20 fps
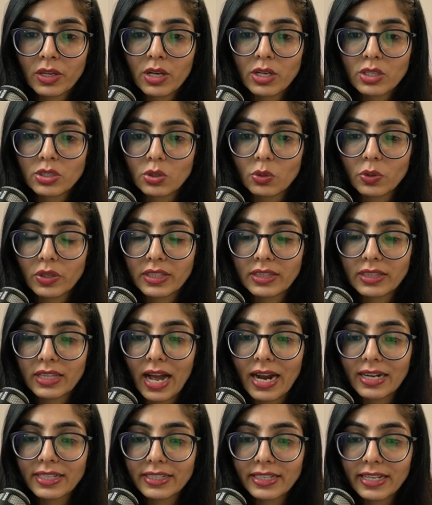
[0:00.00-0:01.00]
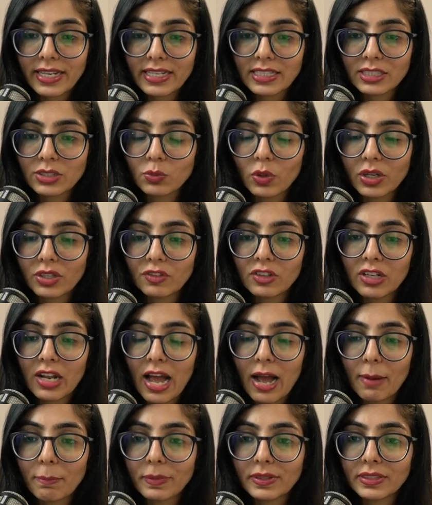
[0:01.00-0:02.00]
So in that case, what will
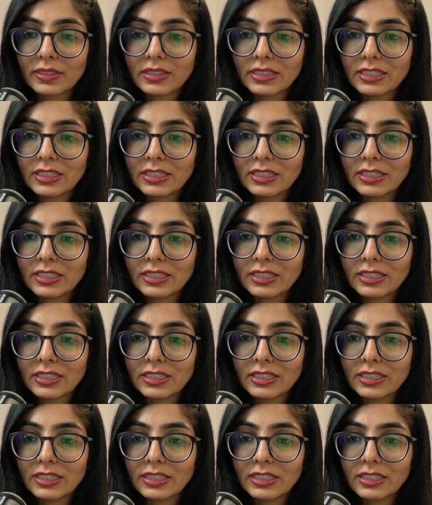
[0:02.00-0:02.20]
happen?